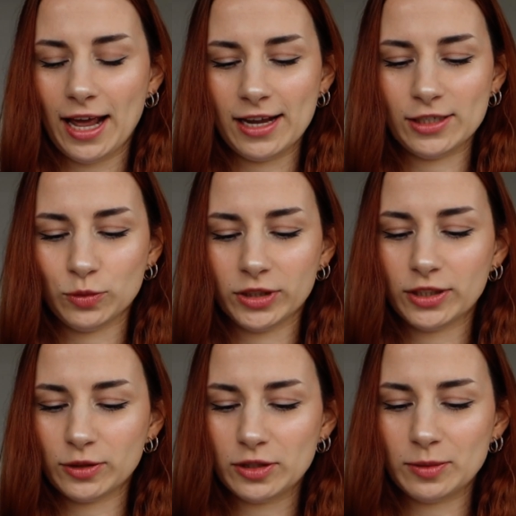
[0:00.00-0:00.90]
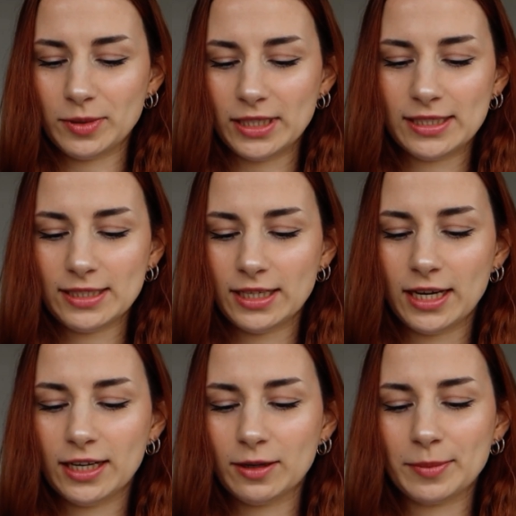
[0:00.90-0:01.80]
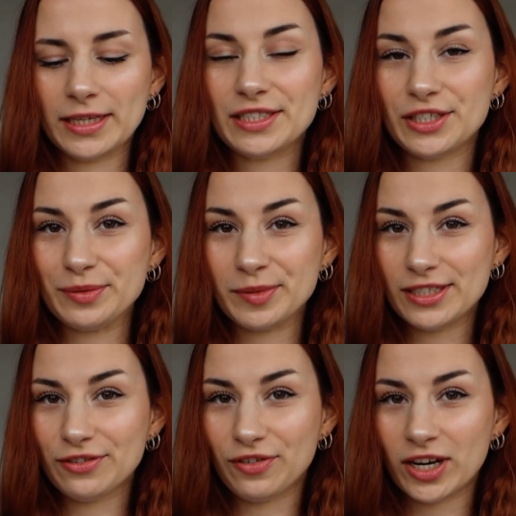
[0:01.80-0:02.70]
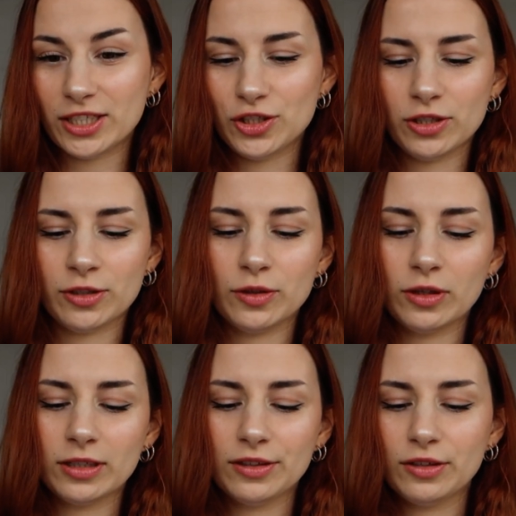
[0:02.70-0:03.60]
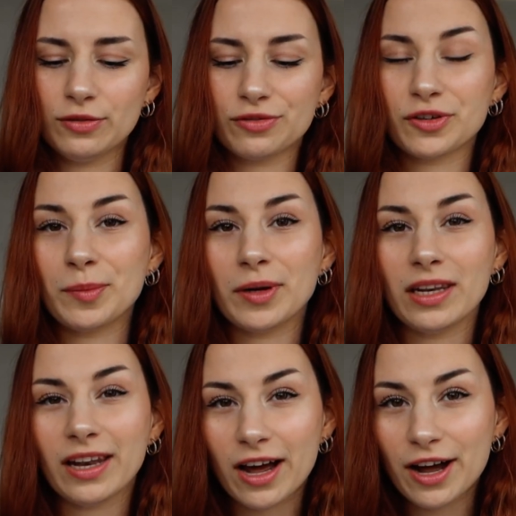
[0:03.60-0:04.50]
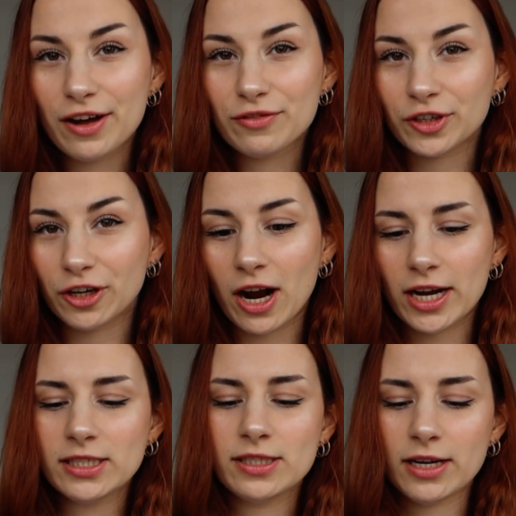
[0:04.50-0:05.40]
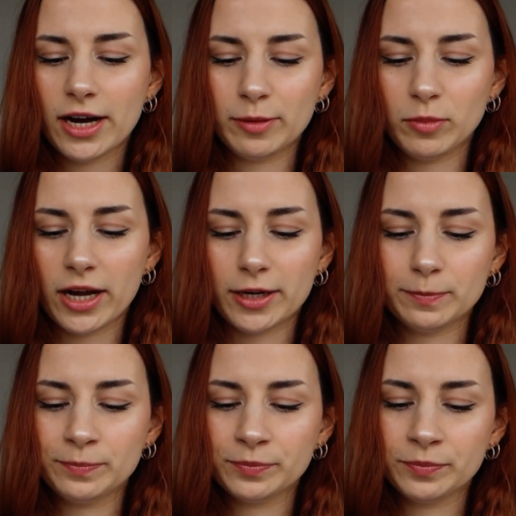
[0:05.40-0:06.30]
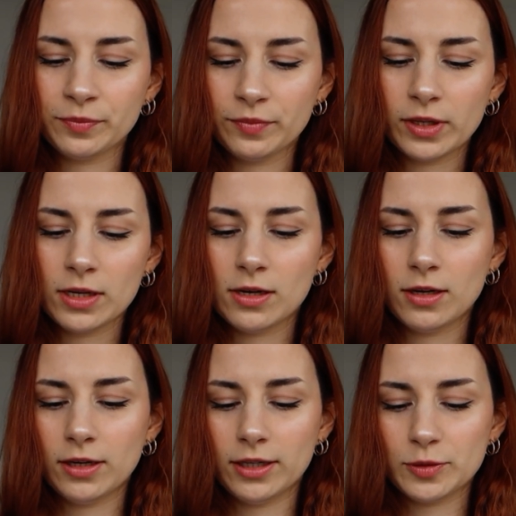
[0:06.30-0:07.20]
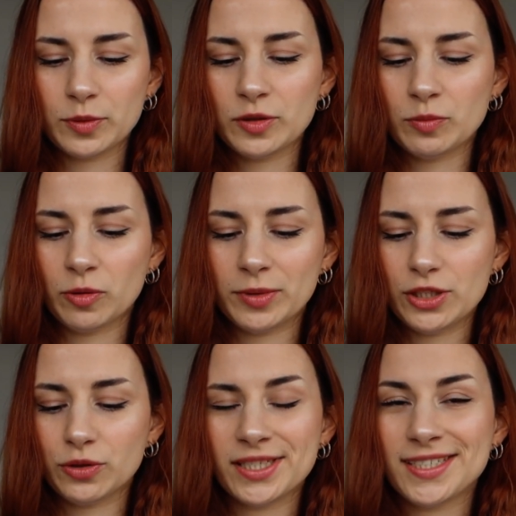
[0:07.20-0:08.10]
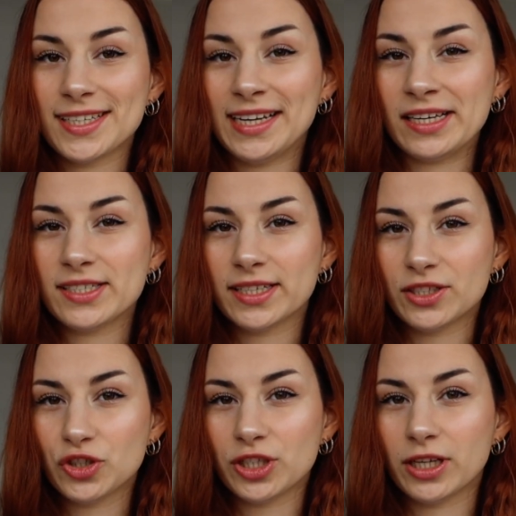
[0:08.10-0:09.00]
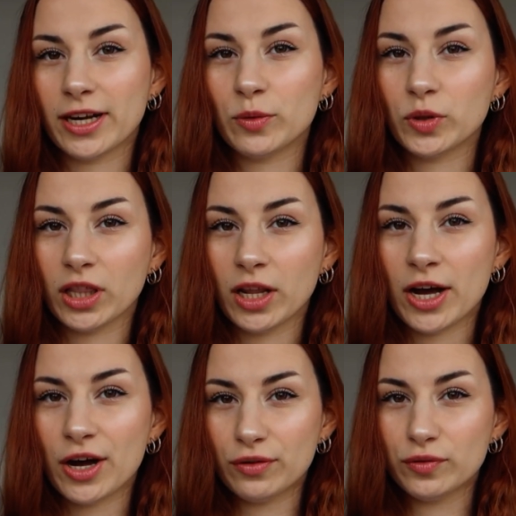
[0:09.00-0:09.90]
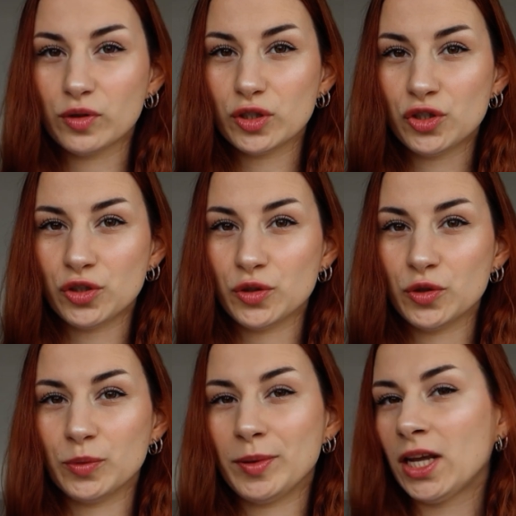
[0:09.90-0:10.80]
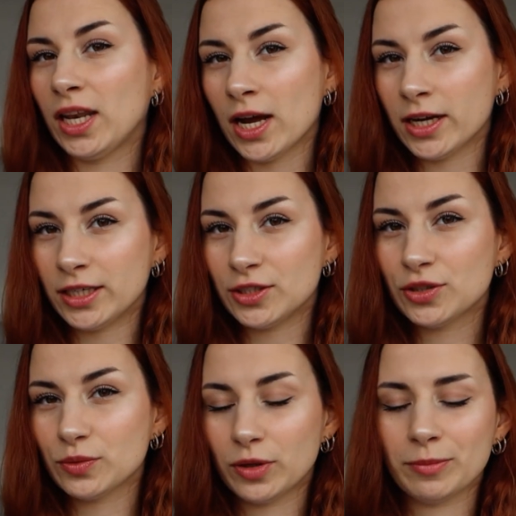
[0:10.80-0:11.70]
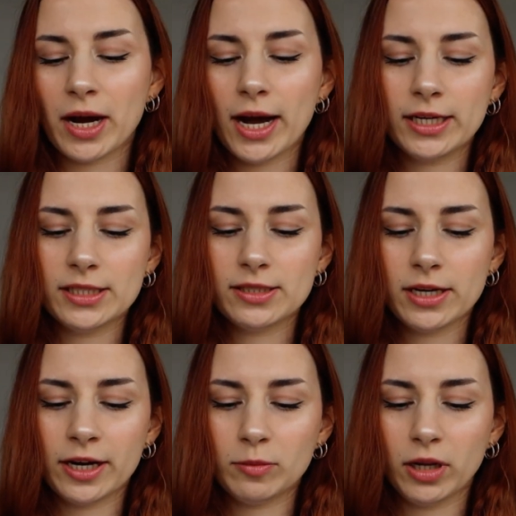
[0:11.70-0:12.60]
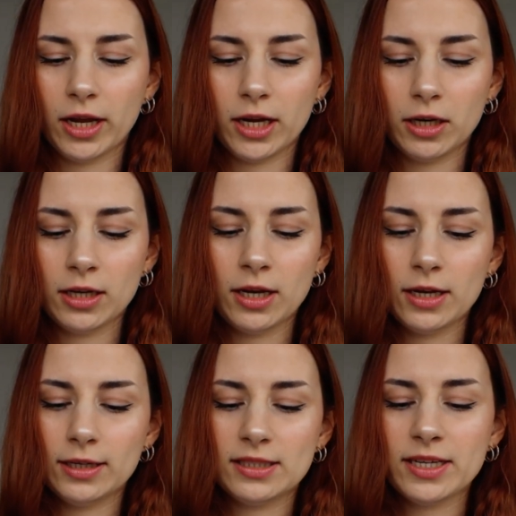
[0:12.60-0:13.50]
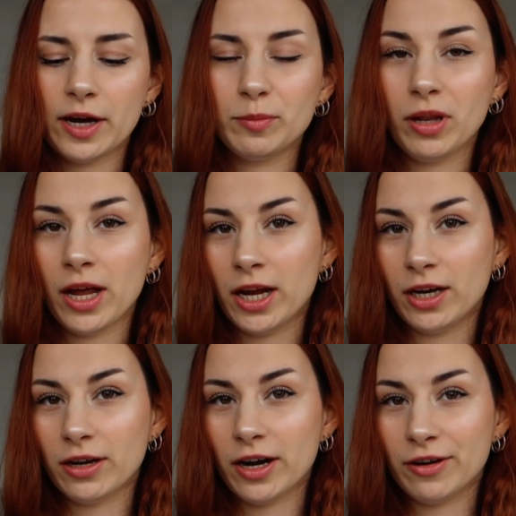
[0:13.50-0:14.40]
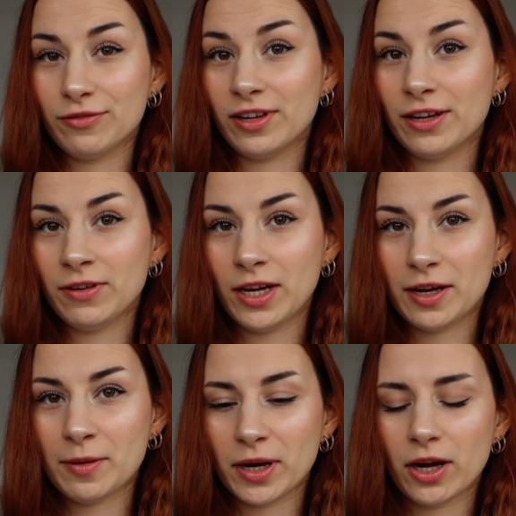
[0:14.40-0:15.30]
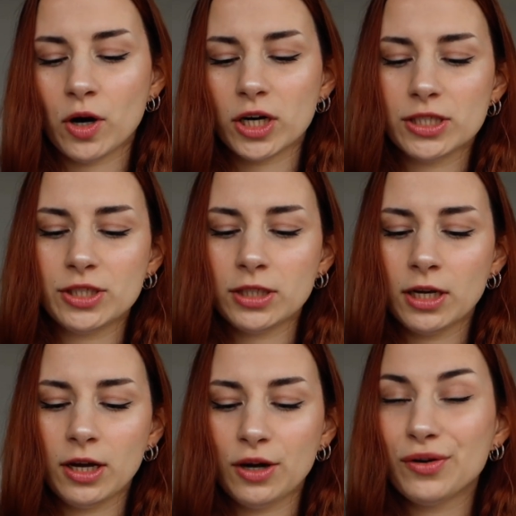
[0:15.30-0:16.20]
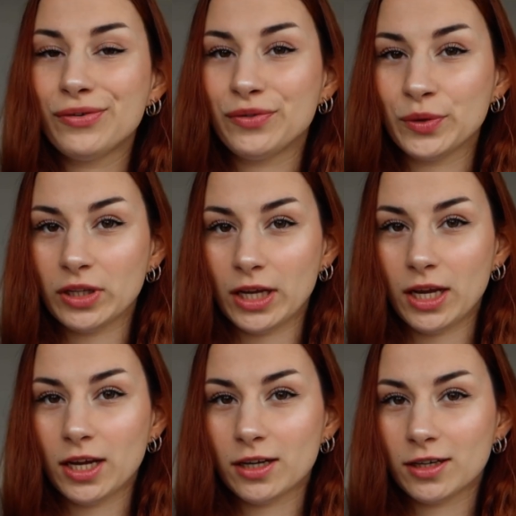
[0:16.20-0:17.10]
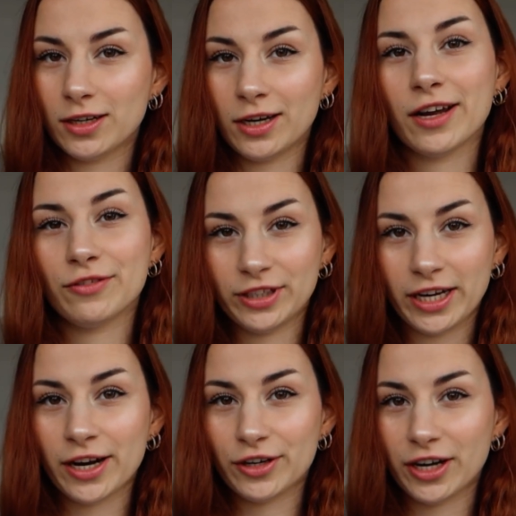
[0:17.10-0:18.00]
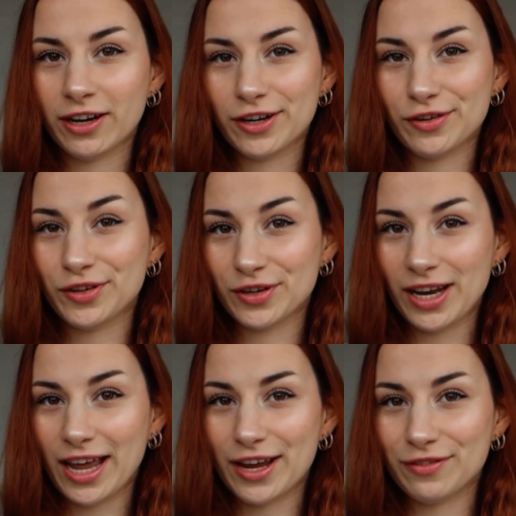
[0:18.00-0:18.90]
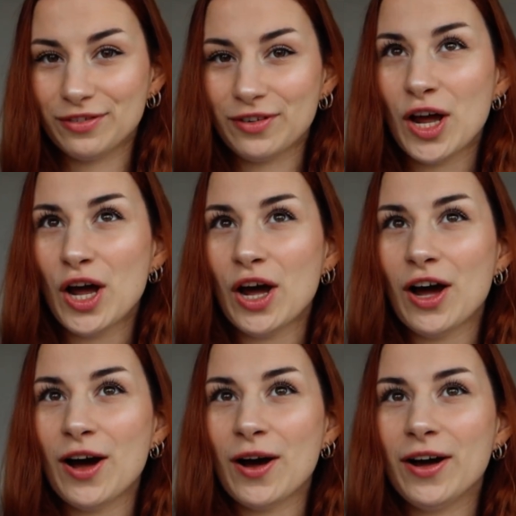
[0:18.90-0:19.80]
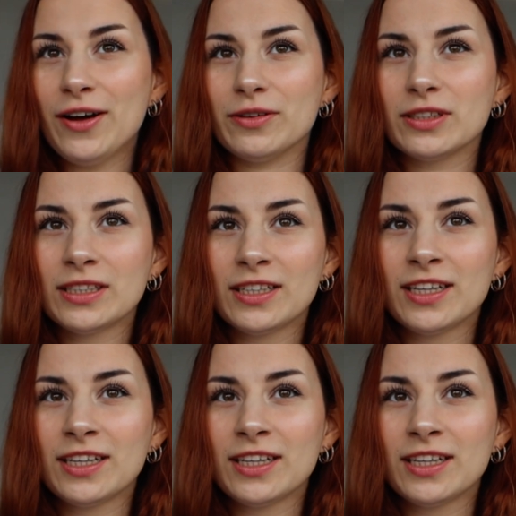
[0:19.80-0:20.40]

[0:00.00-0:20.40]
and we're going to be seeing the message meant to find you from love for your highest timeline. In this present moment, you could set the intention, I would love to be aligned with my highest timeline, the timeline of living in my heart fully in every area of your life. Oh,